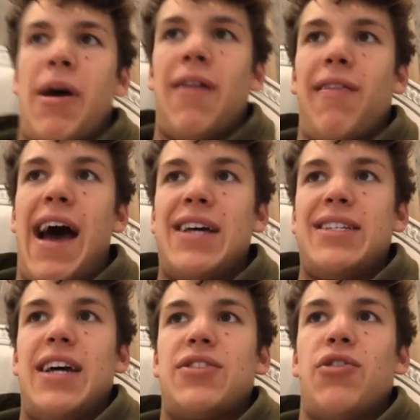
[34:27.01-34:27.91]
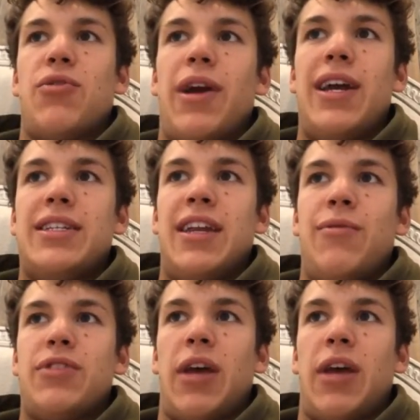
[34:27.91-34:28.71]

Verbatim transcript: my last high school race and it was,